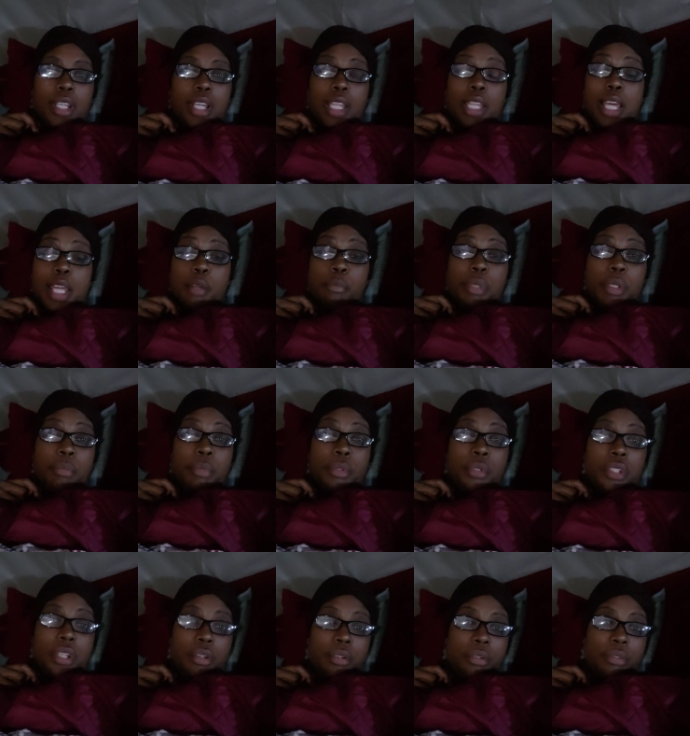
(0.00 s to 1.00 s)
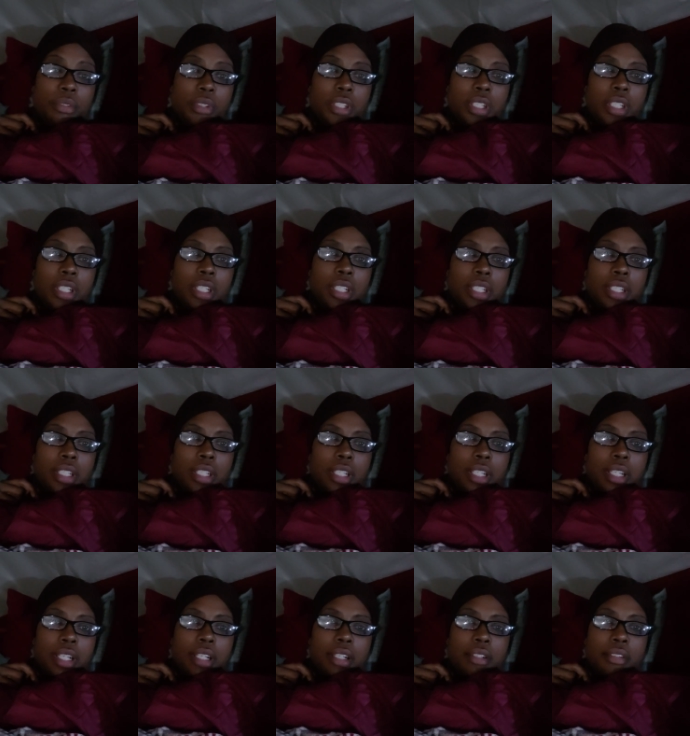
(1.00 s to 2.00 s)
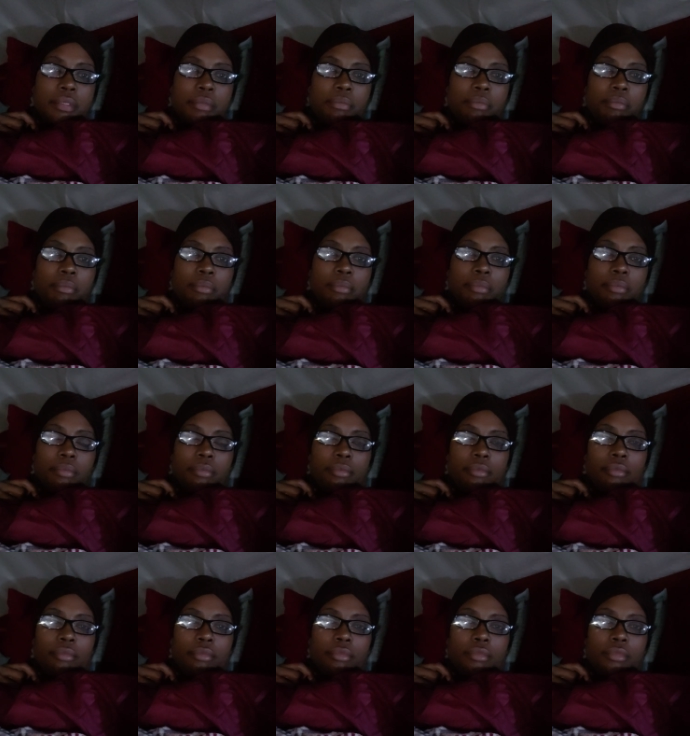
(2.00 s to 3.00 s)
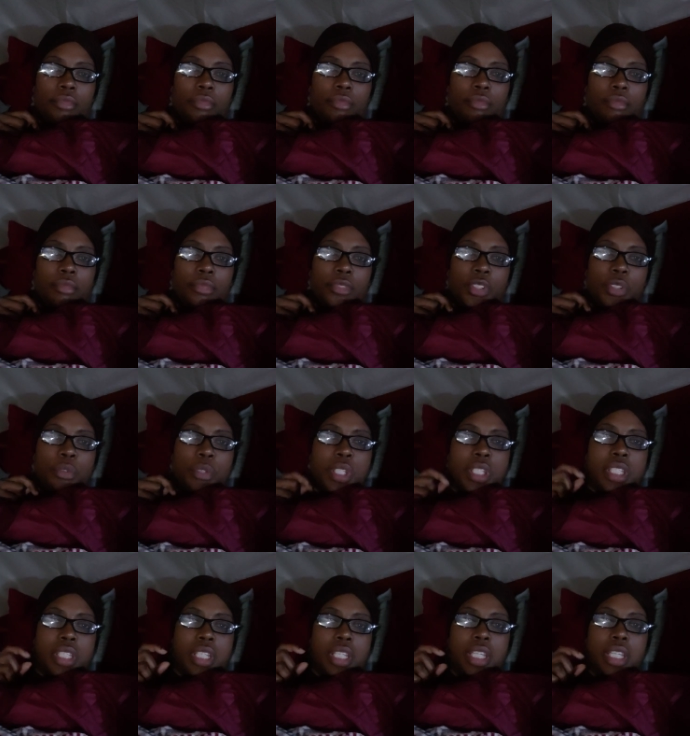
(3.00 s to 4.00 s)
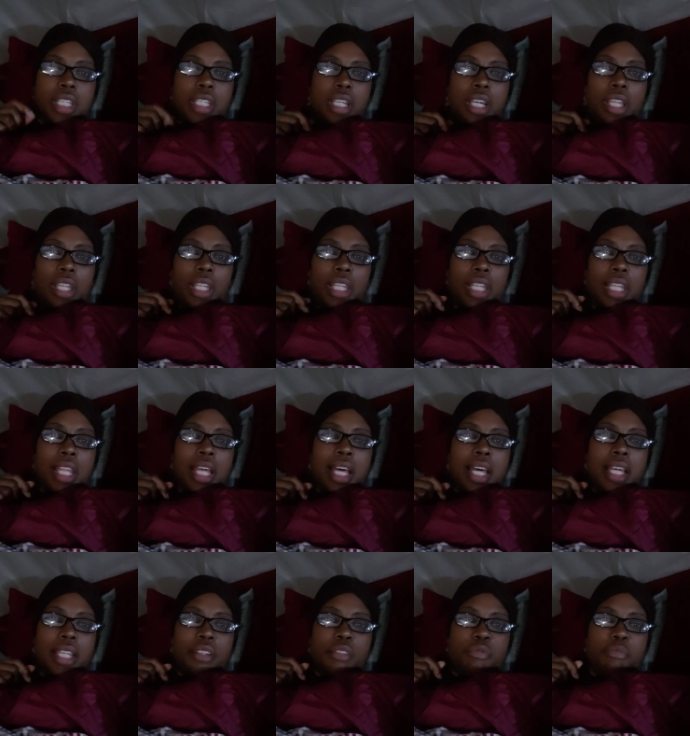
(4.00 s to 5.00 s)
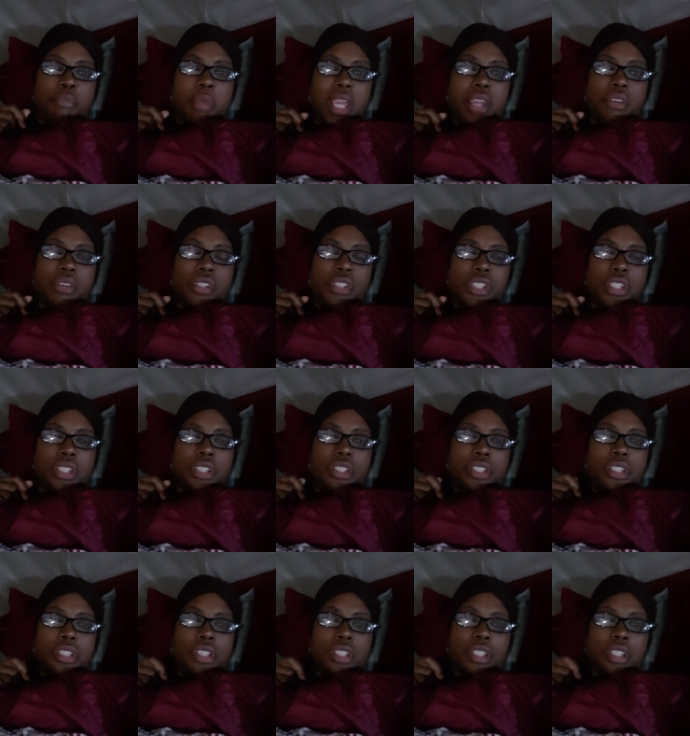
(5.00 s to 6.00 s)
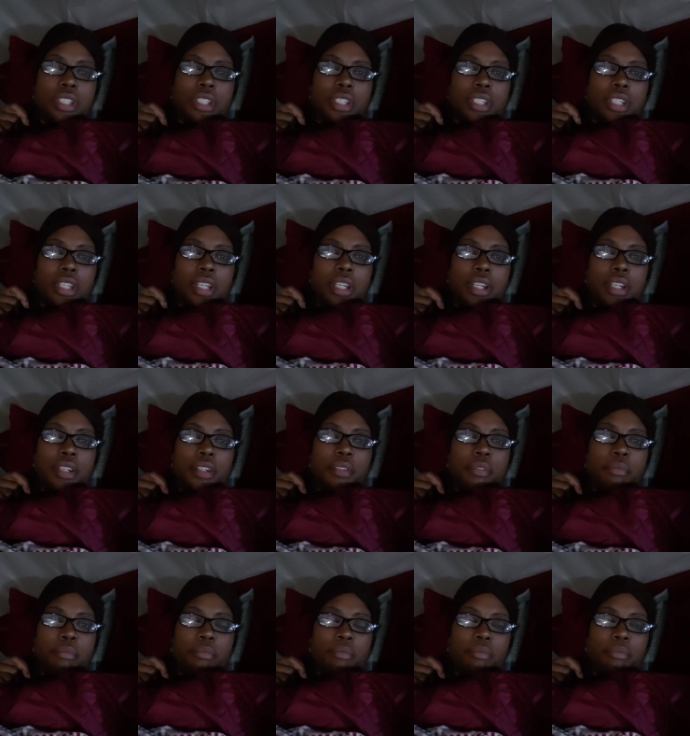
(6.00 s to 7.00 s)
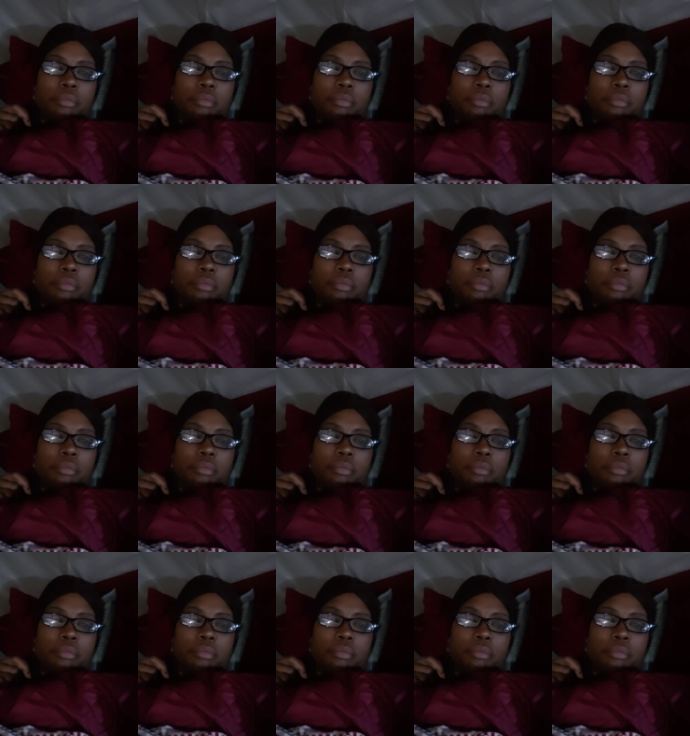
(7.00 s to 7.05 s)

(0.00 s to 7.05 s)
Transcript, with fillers: A lot of people don't. Um, we see a lot of marriages, um,